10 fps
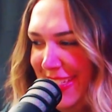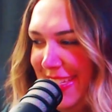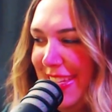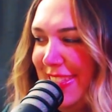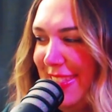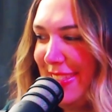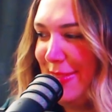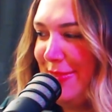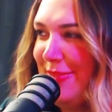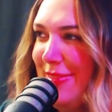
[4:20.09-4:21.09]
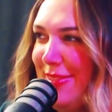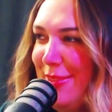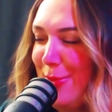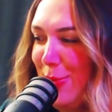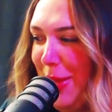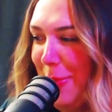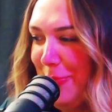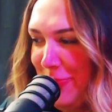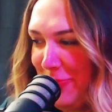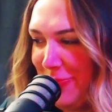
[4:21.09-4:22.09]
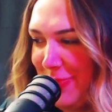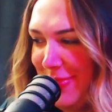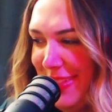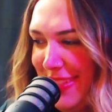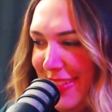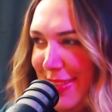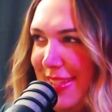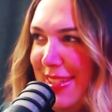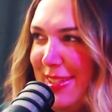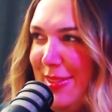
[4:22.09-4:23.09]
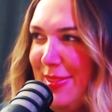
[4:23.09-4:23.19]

Yes, through them. Vicurious.